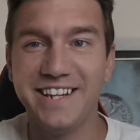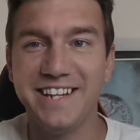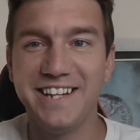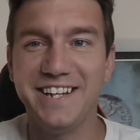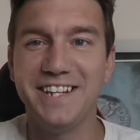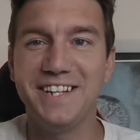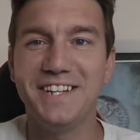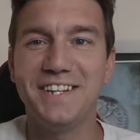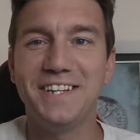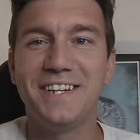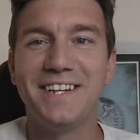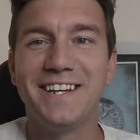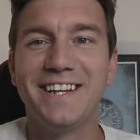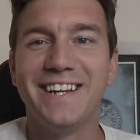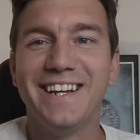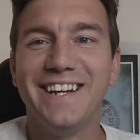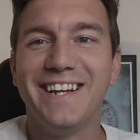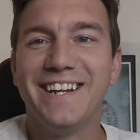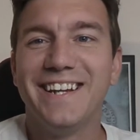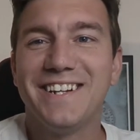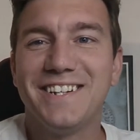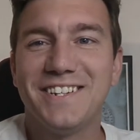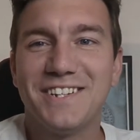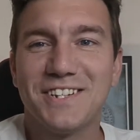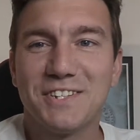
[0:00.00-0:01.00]
in
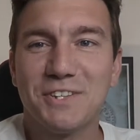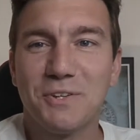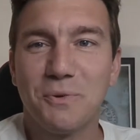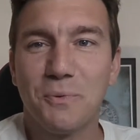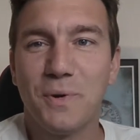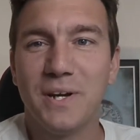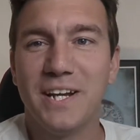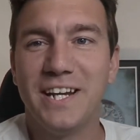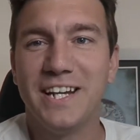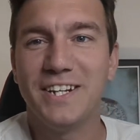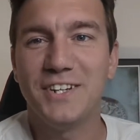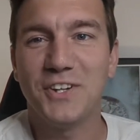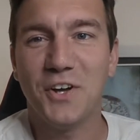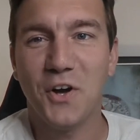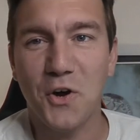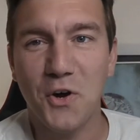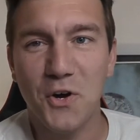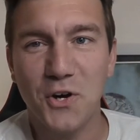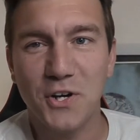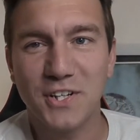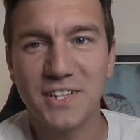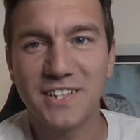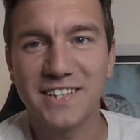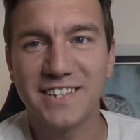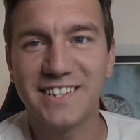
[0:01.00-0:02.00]
just the way he
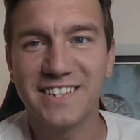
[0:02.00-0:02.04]
talks.